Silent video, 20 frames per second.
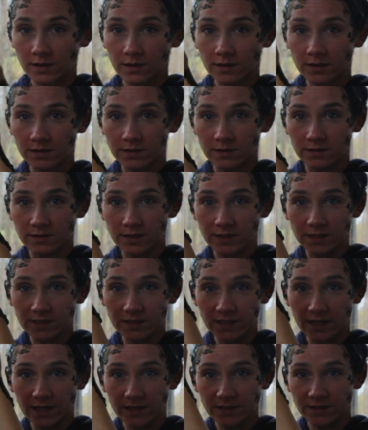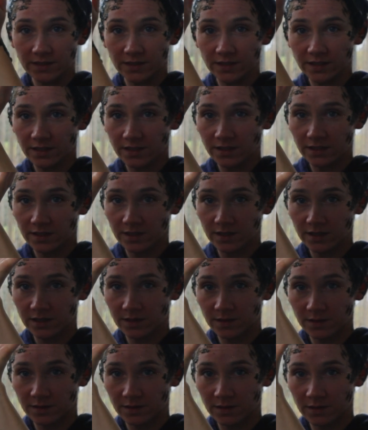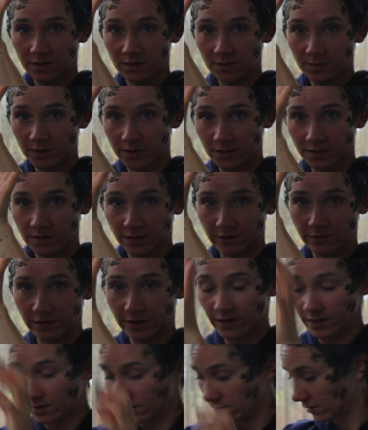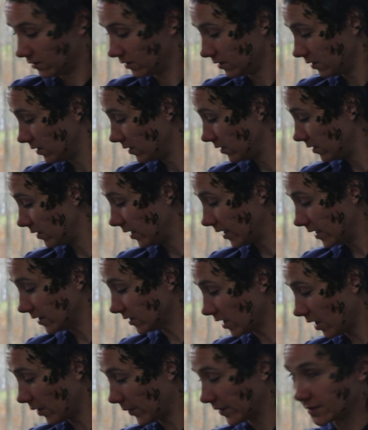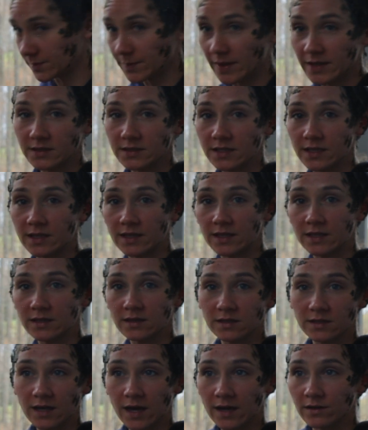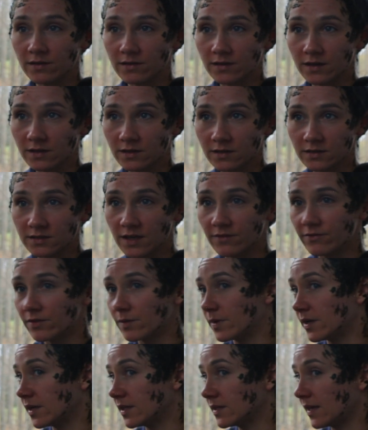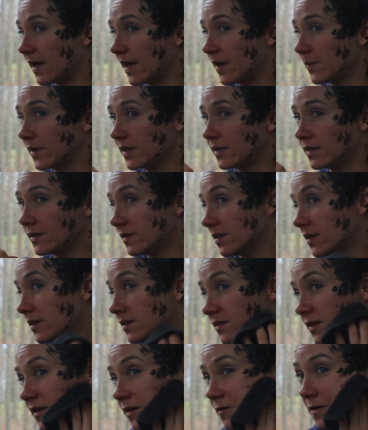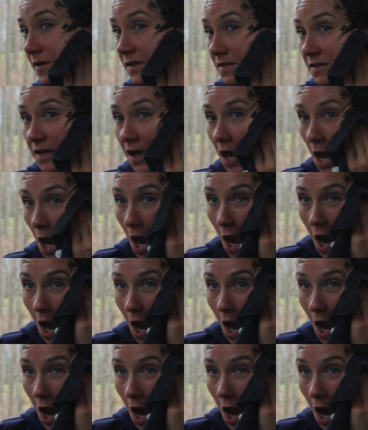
This is a disaster. That's alright. It's always messy. Like I don't think there's ever been a time I did this and it wasn't.